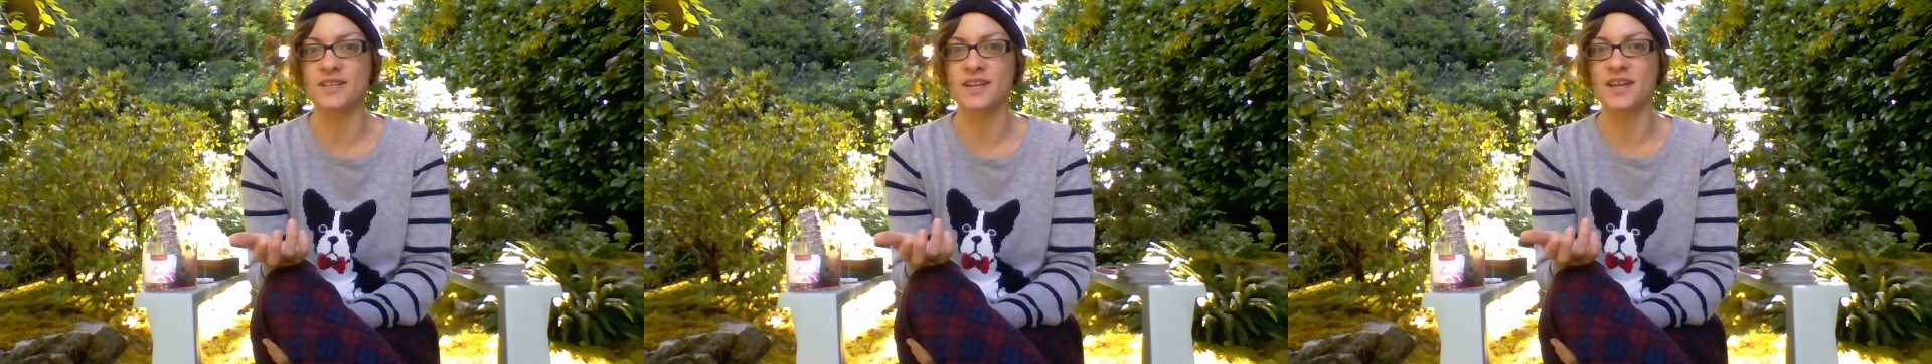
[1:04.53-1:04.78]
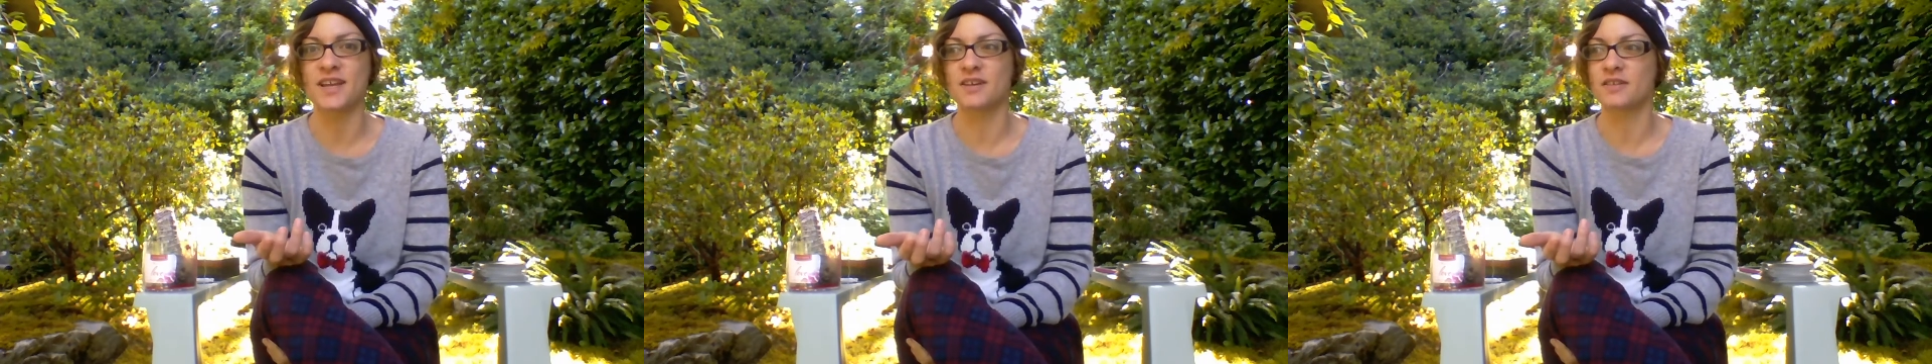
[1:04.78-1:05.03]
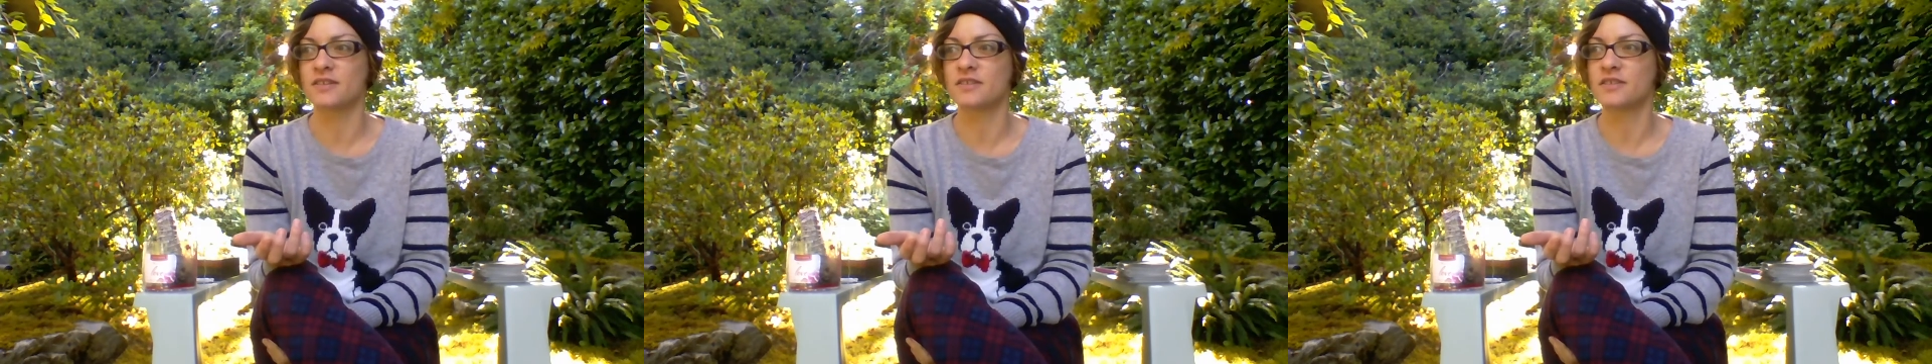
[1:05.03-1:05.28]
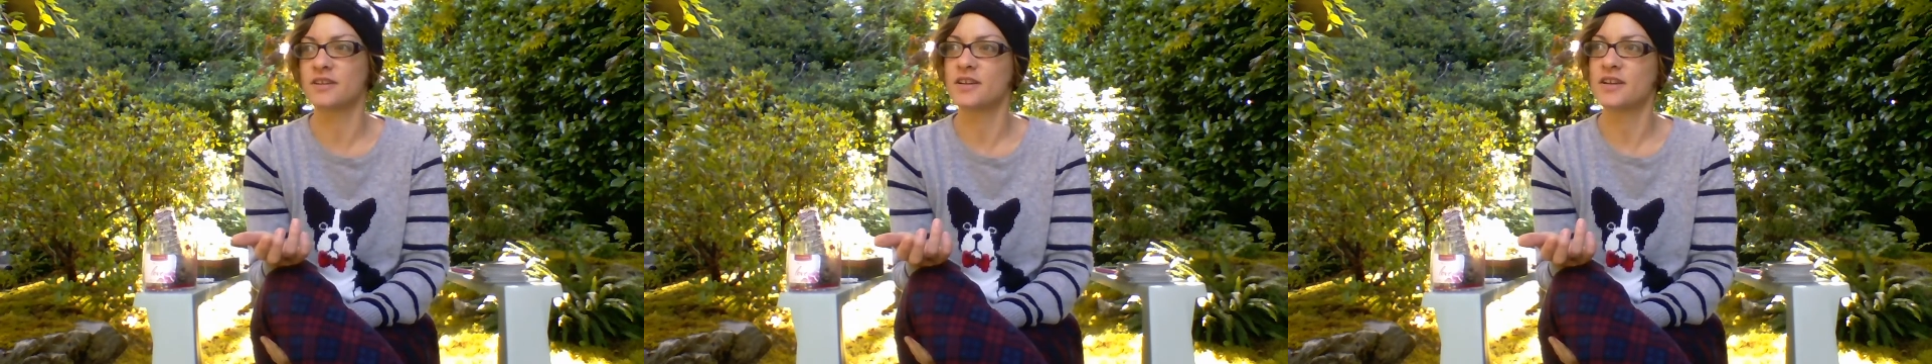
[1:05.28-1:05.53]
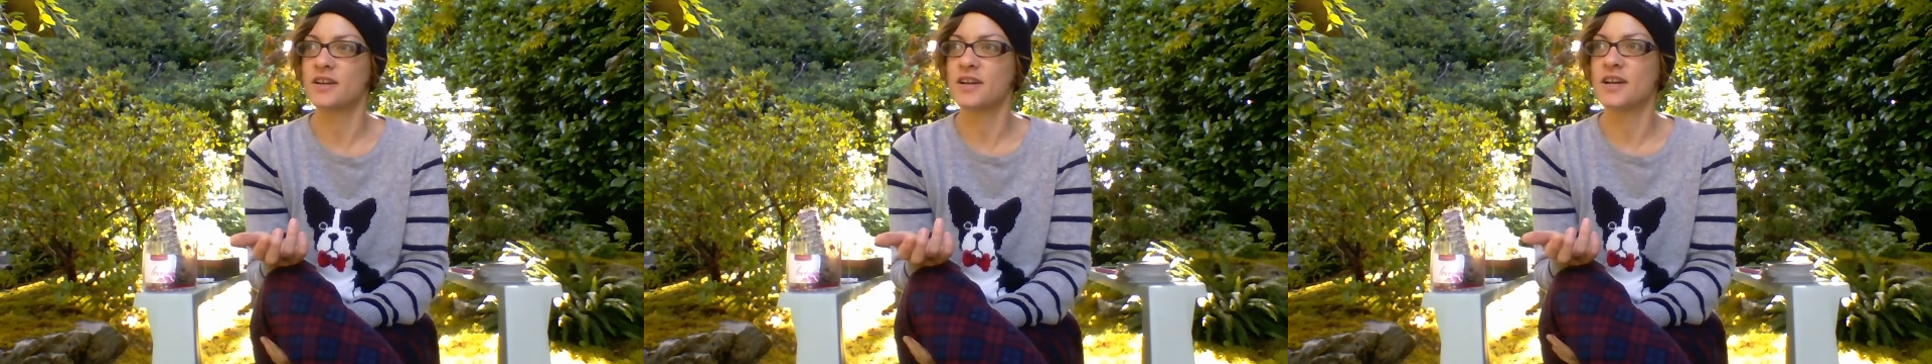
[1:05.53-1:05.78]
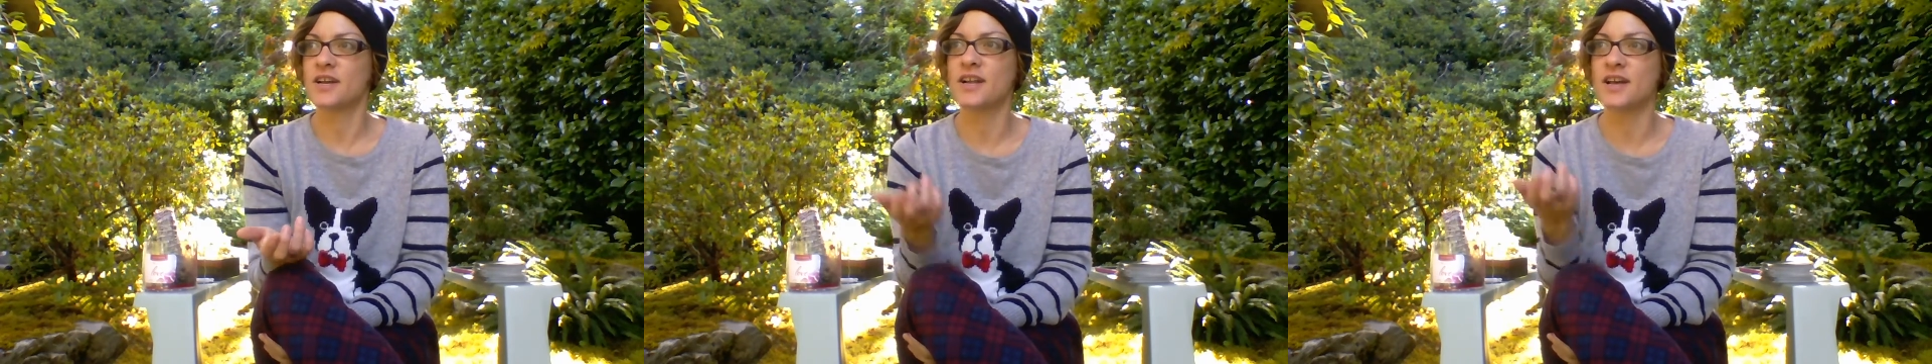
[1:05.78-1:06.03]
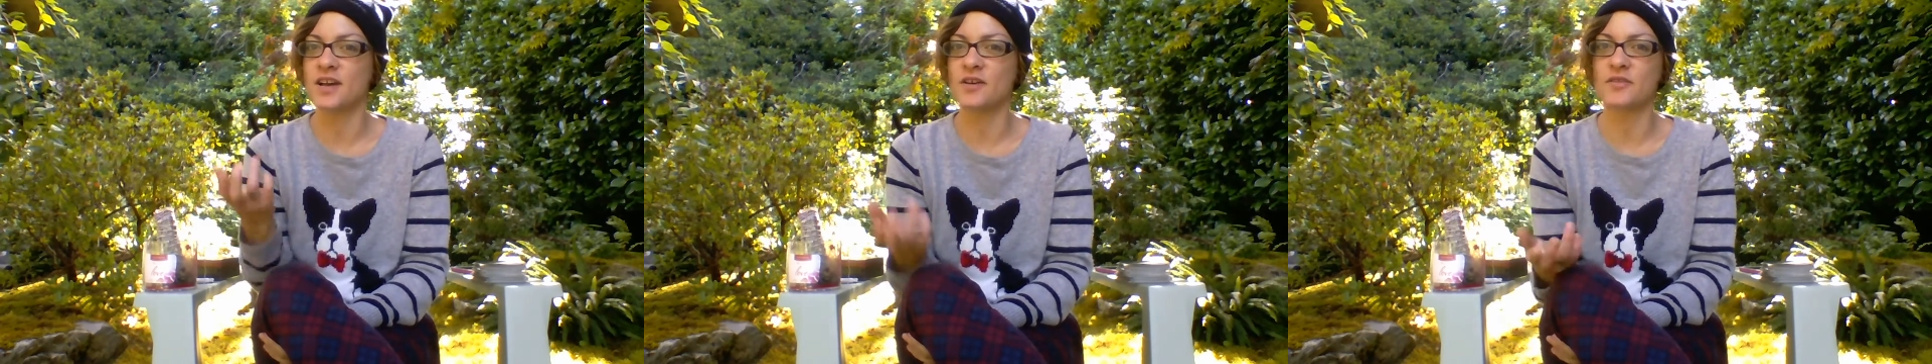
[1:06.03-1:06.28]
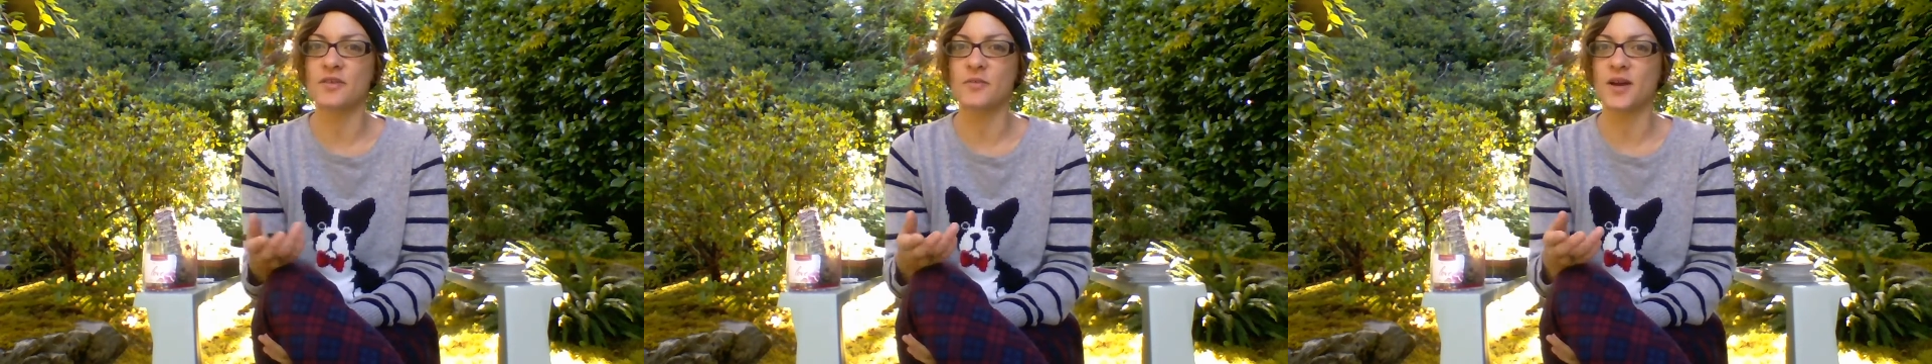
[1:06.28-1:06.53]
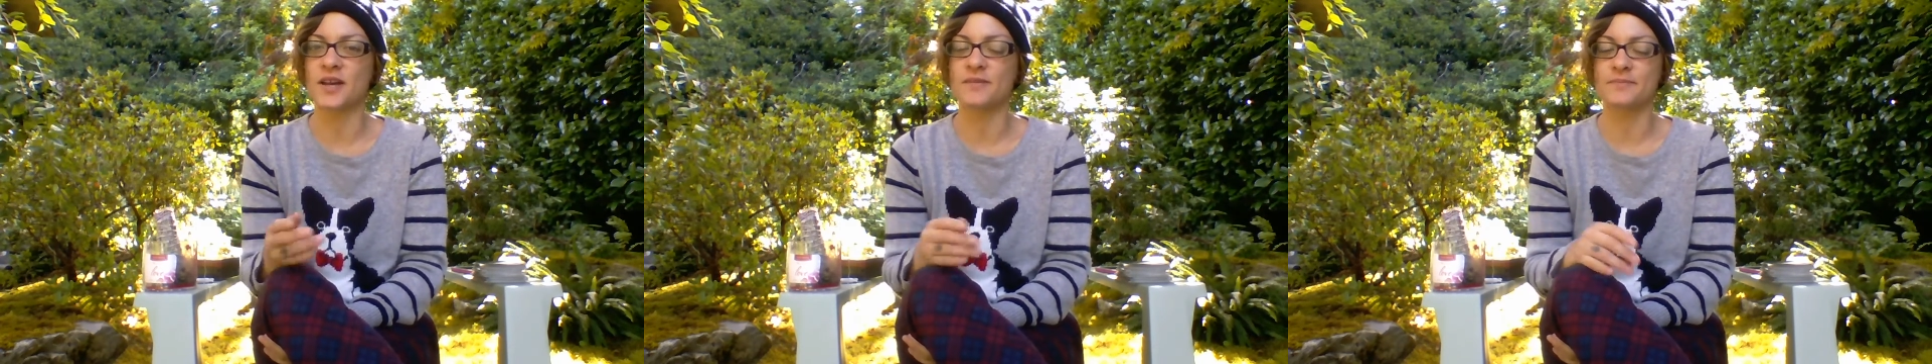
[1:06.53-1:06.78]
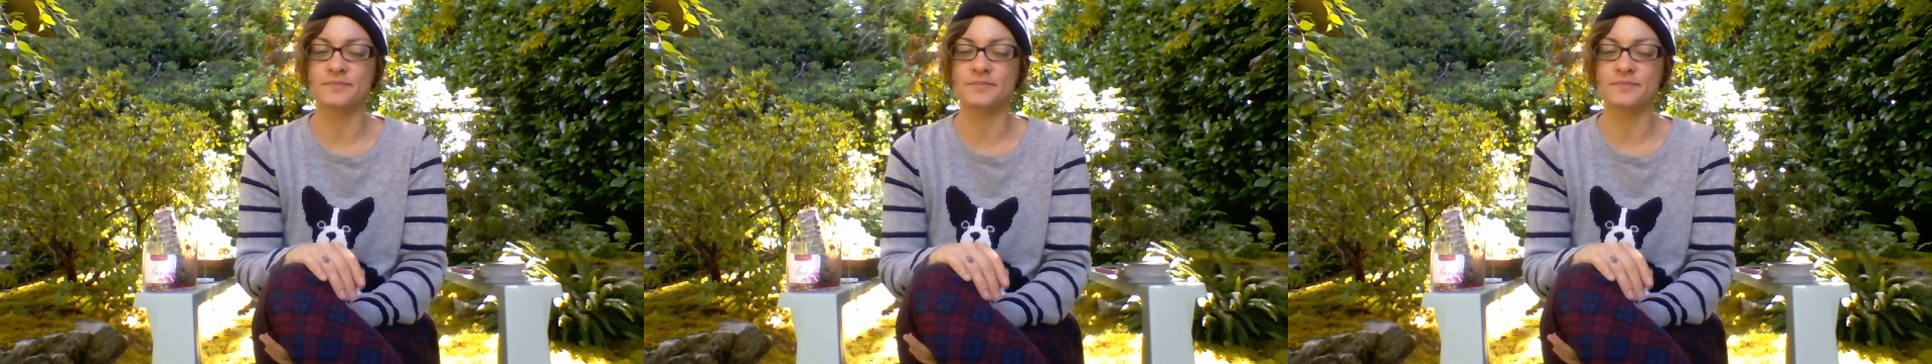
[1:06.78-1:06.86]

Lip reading: that anger in a healthy way.